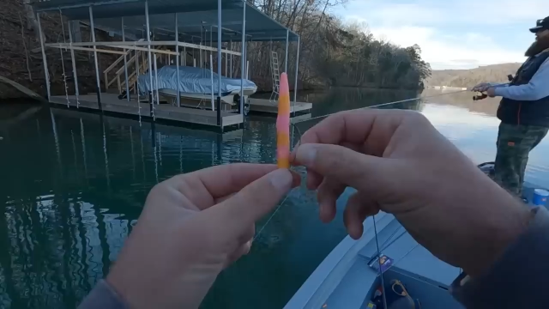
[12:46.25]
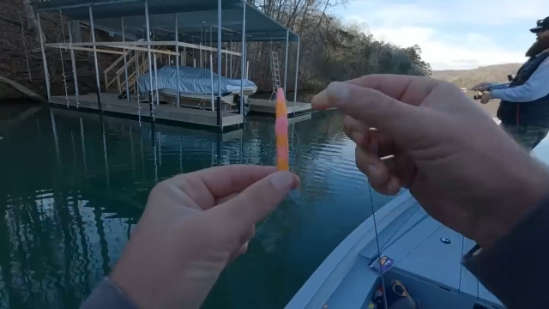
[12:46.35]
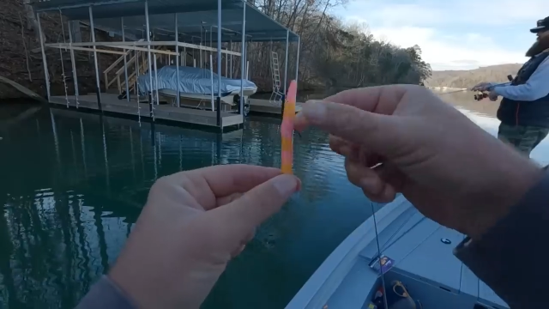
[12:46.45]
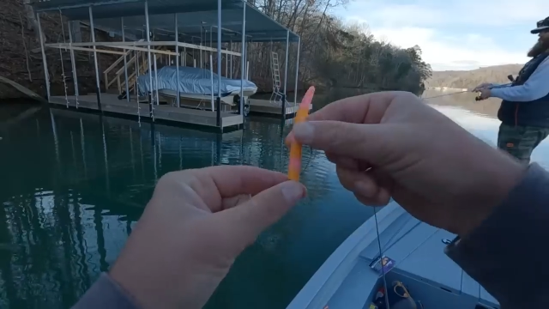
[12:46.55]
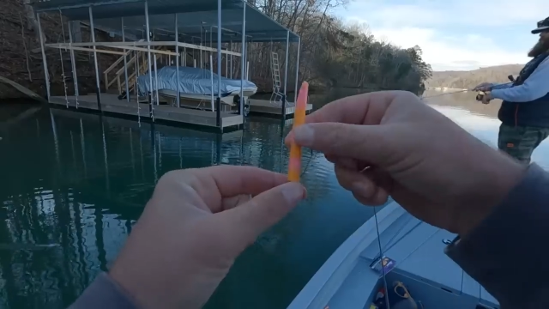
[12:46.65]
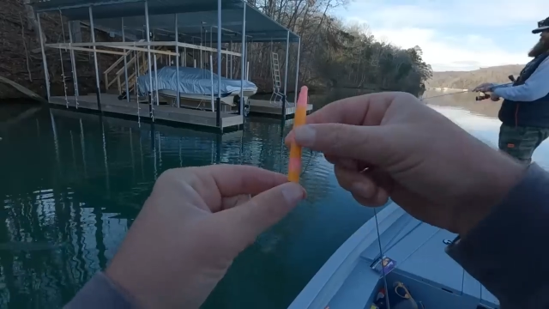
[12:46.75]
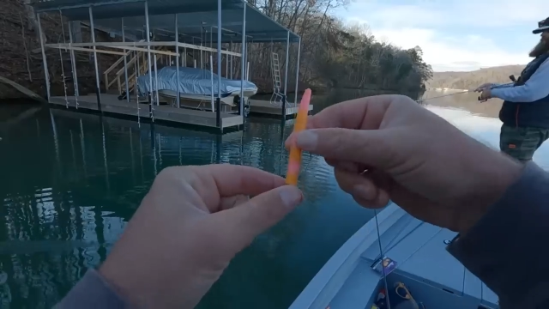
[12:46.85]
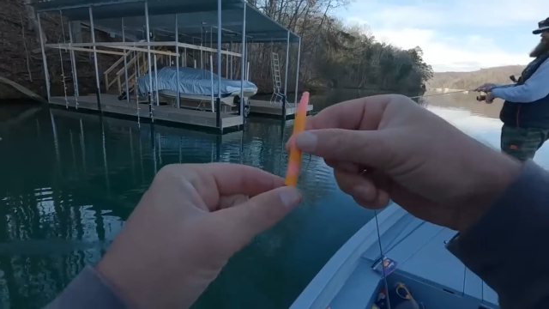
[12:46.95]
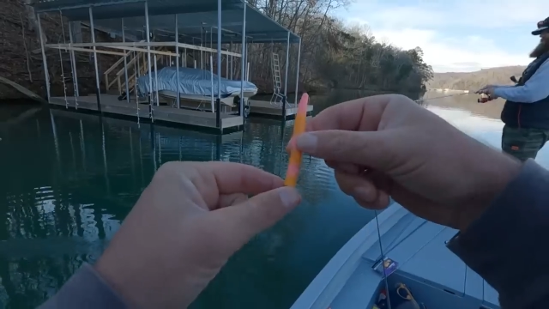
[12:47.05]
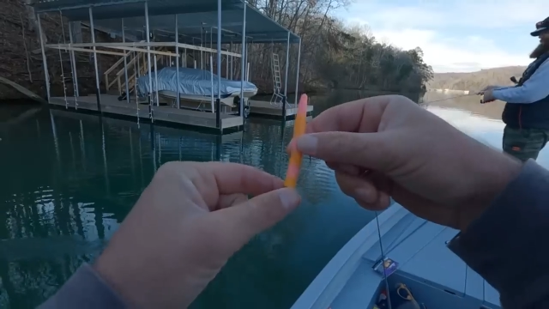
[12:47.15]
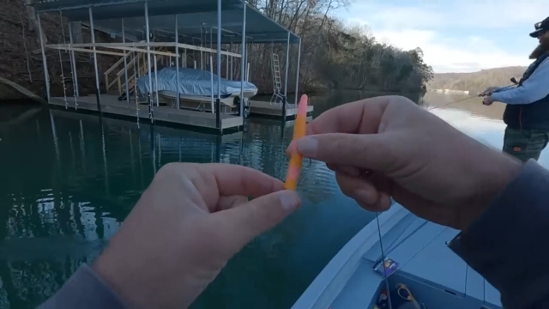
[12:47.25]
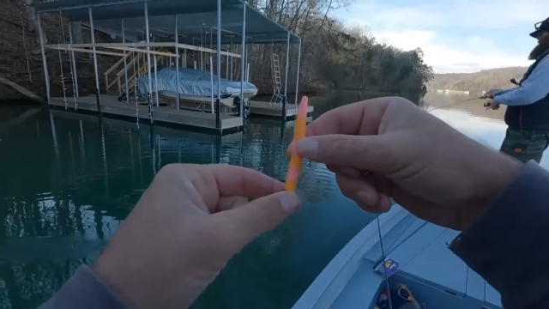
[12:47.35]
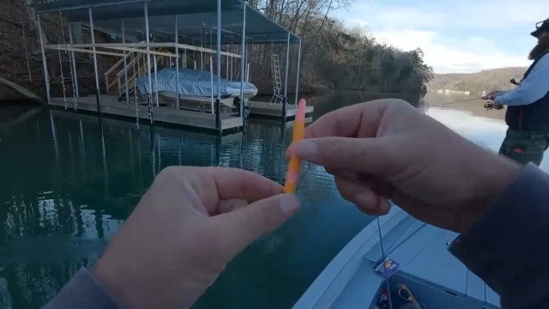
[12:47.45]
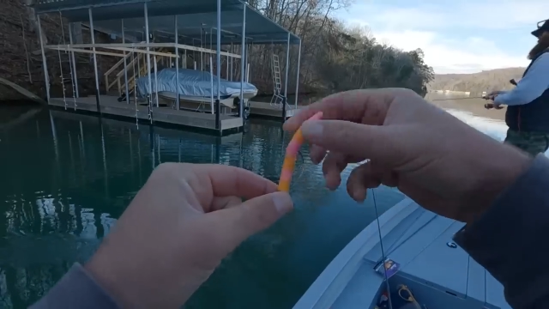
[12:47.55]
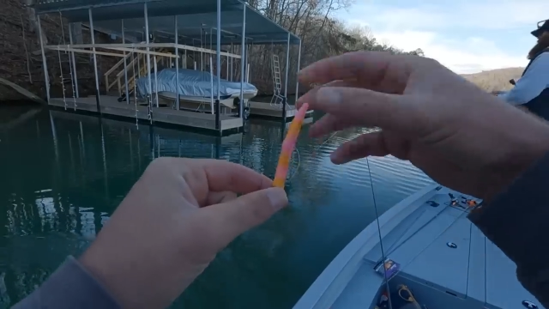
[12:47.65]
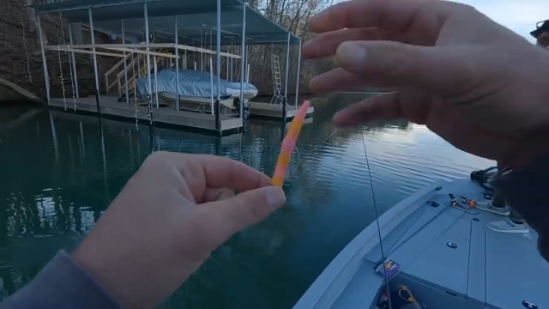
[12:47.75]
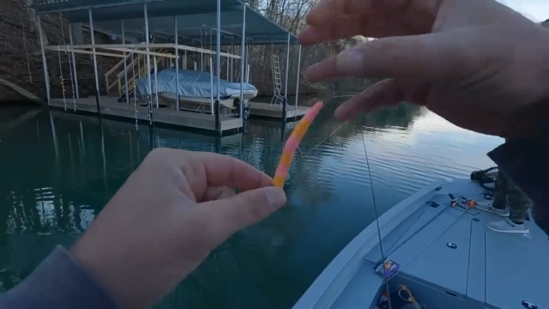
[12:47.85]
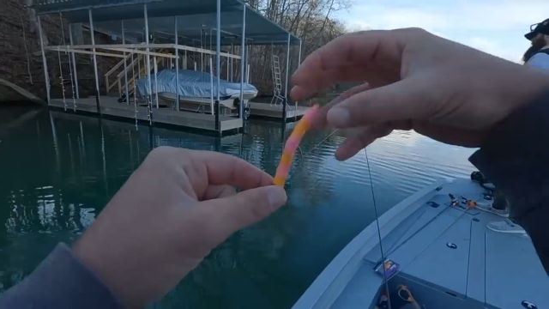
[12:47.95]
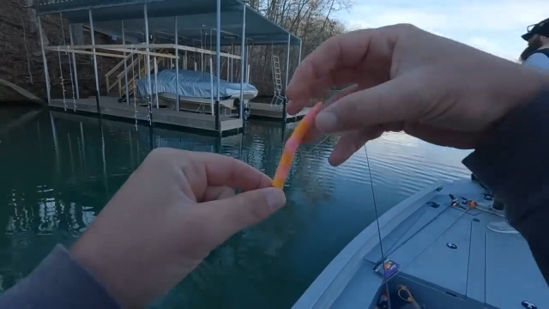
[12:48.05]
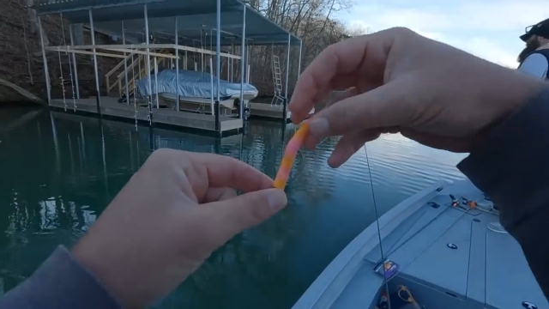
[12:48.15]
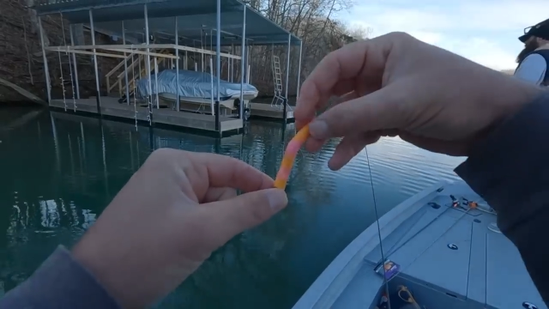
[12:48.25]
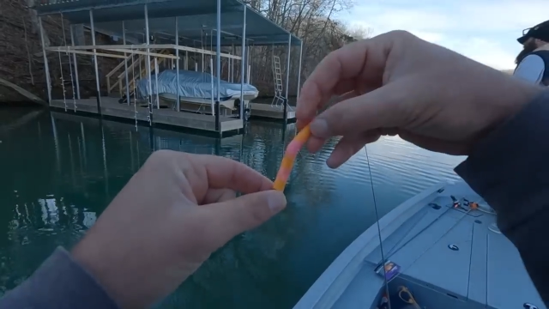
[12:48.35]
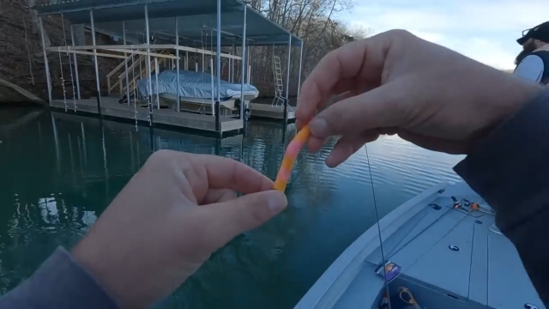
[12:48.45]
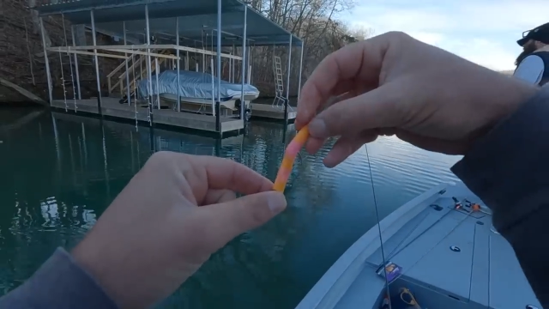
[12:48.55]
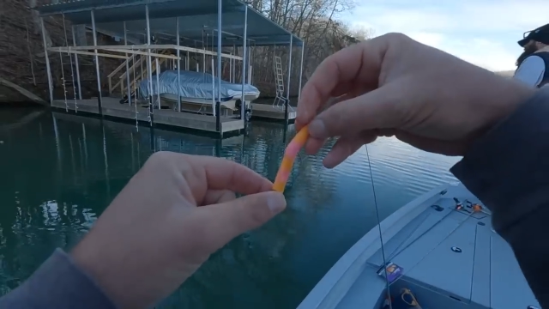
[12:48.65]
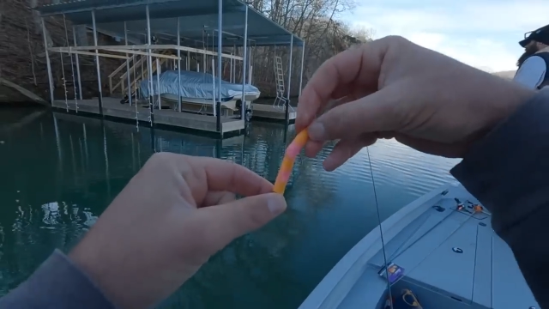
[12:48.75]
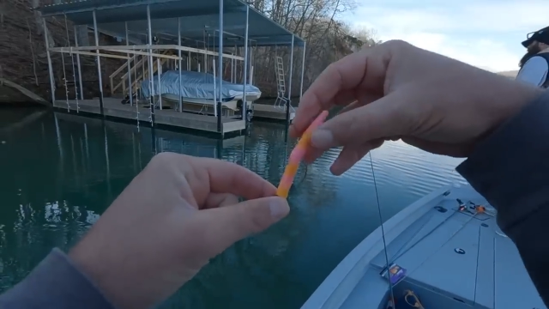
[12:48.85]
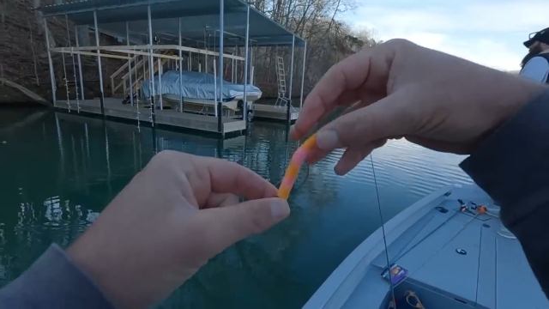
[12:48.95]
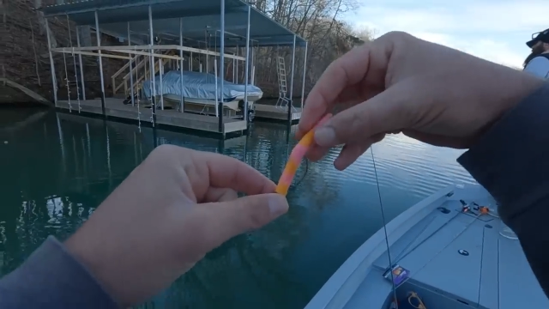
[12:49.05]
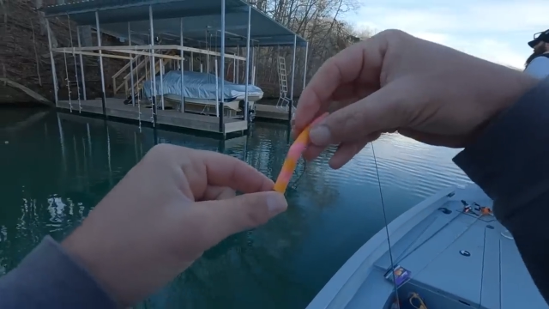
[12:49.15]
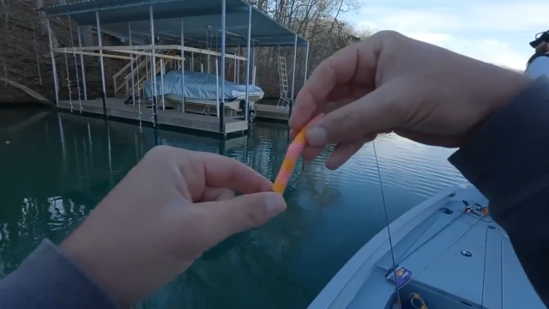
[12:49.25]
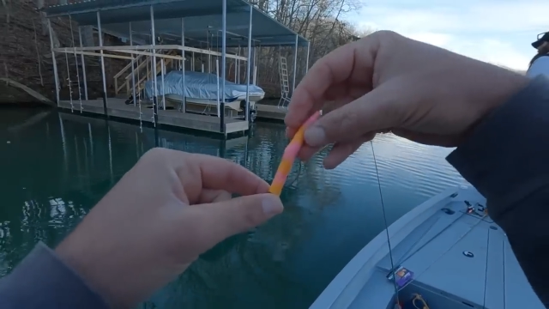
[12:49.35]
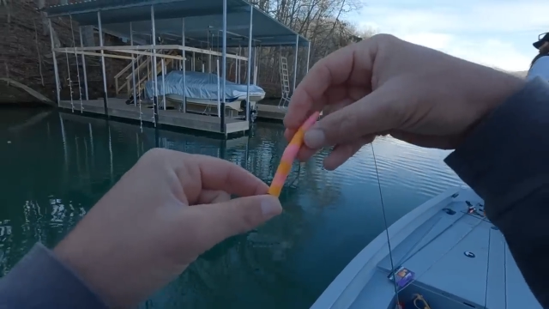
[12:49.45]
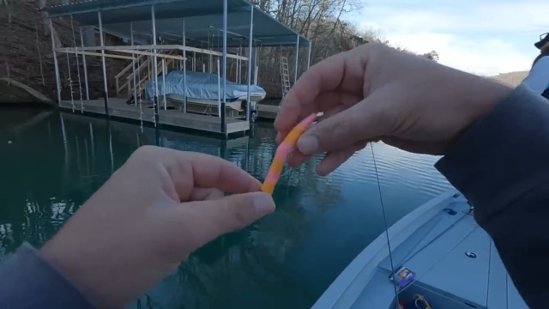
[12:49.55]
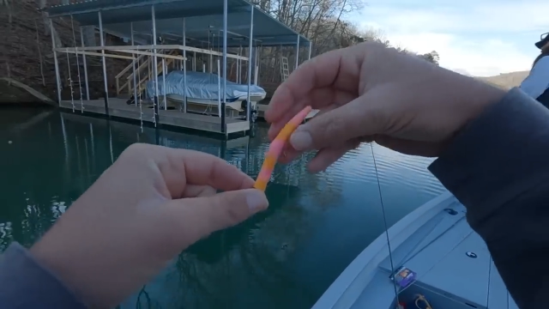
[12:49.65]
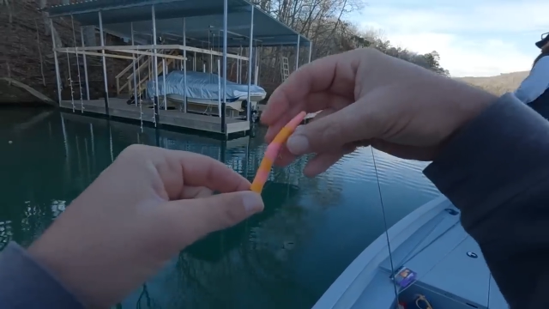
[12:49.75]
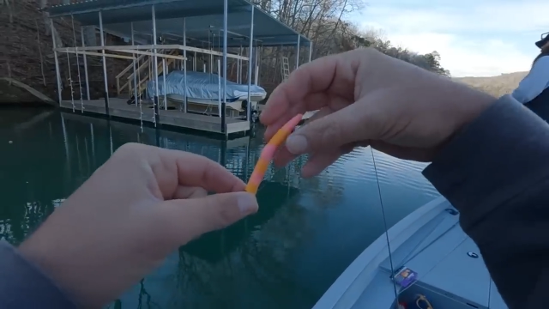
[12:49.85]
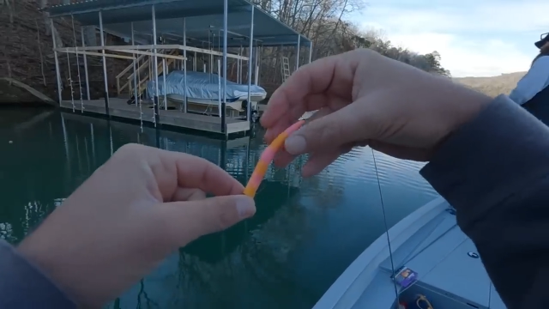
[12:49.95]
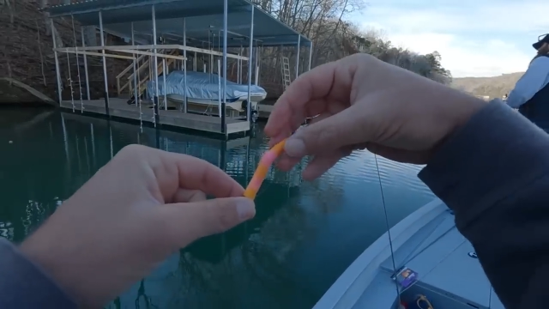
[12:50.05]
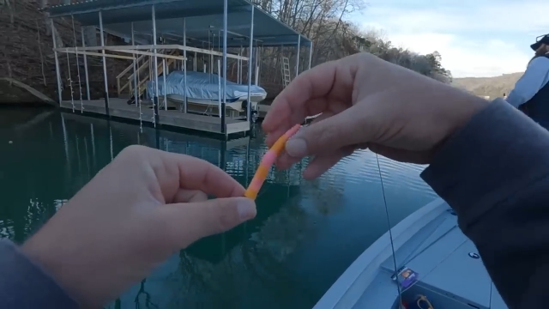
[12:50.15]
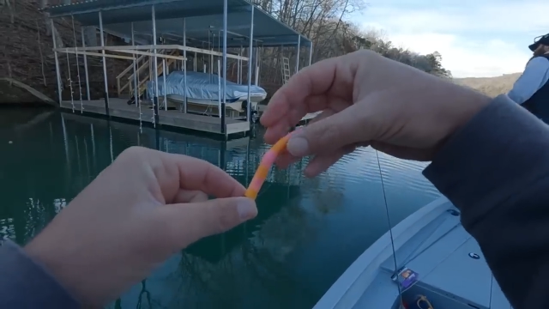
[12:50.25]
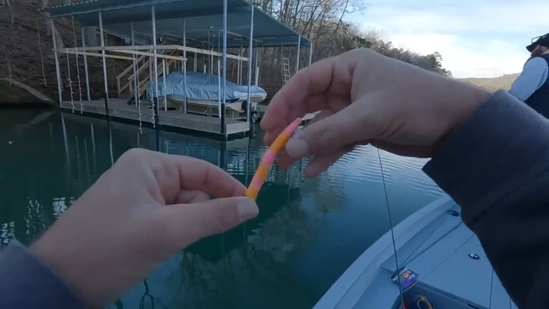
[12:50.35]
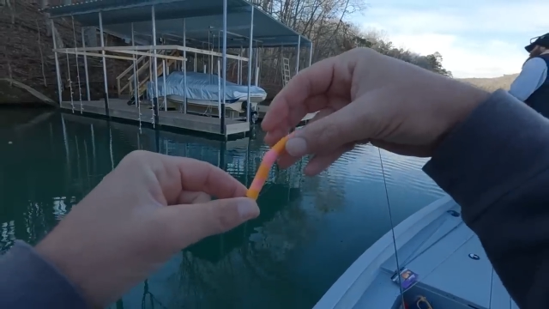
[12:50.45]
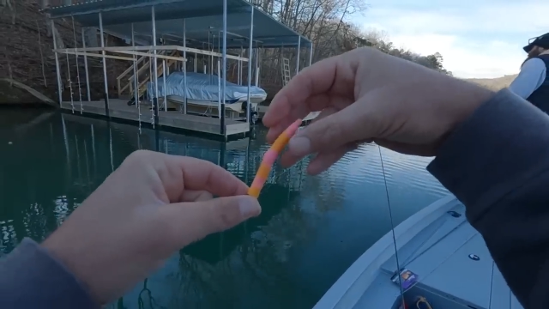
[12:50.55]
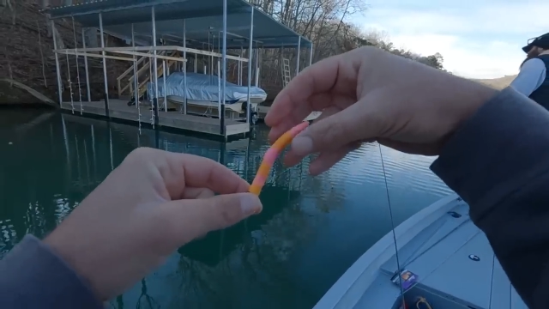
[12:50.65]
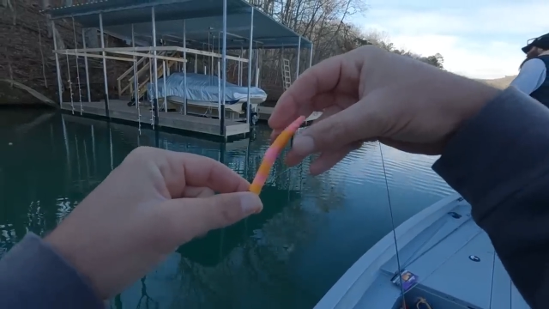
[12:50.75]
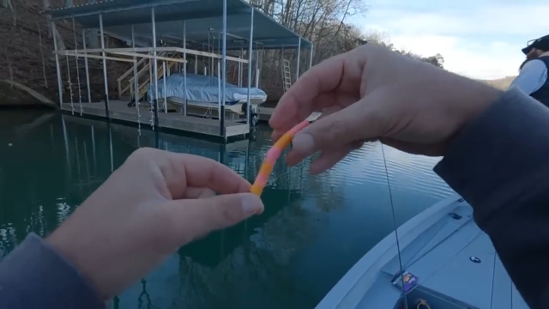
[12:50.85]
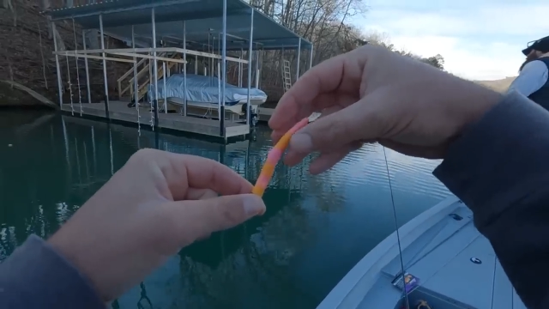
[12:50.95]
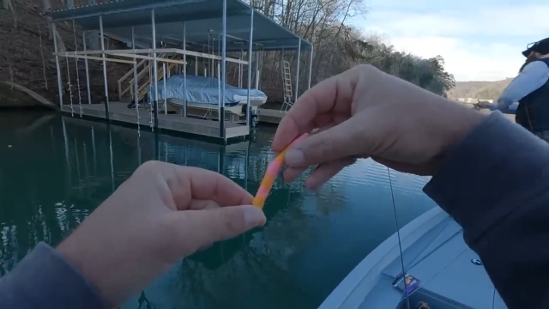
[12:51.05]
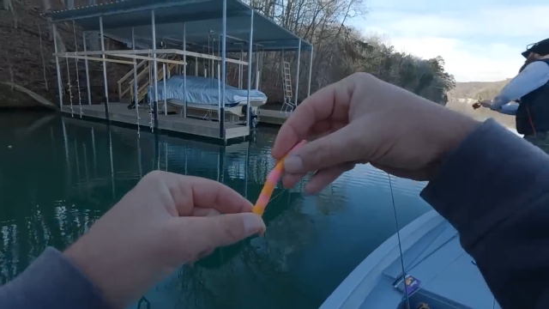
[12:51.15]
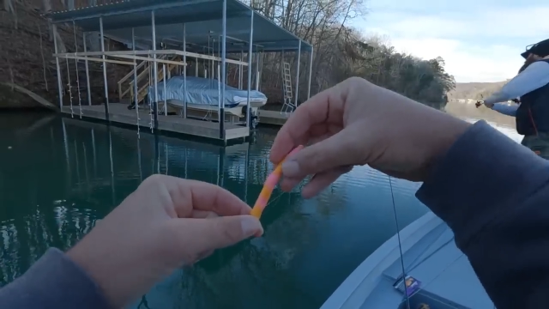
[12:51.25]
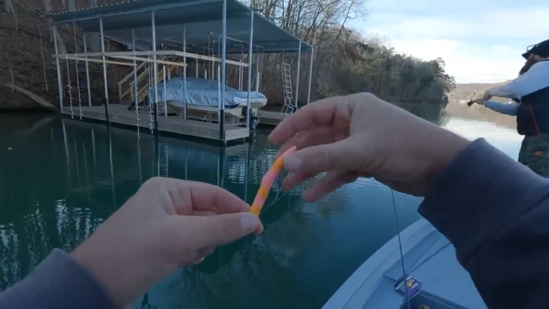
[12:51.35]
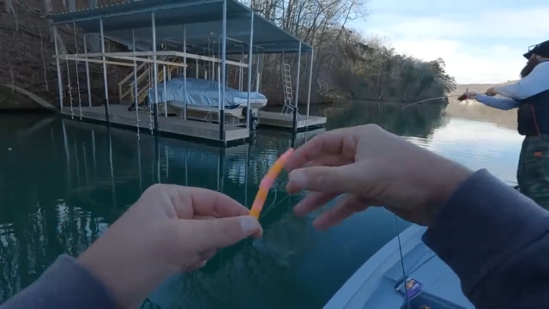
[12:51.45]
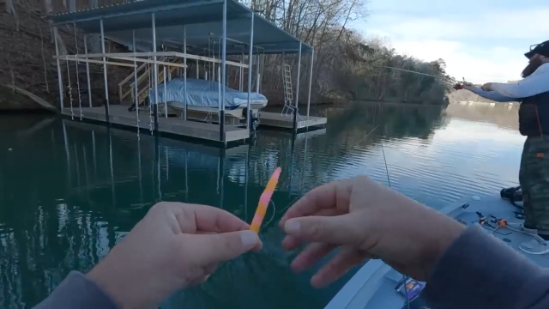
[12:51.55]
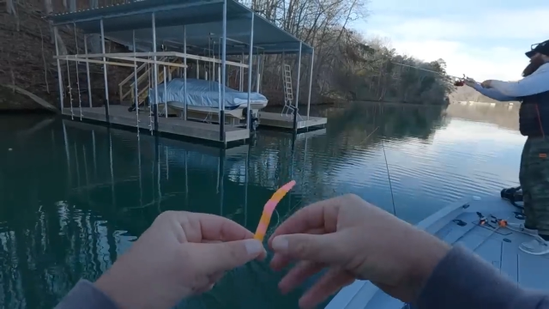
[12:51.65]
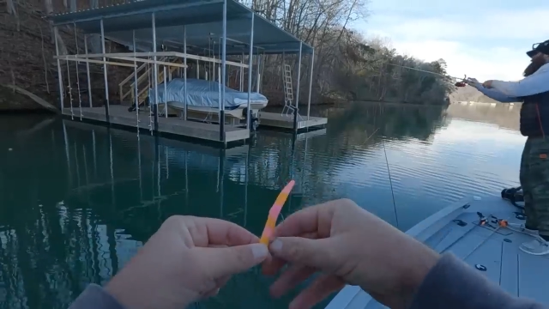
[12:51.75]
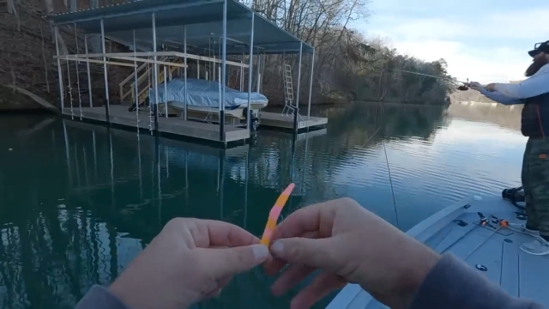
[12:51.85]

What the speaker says: No face is visible, so there are no lips to read.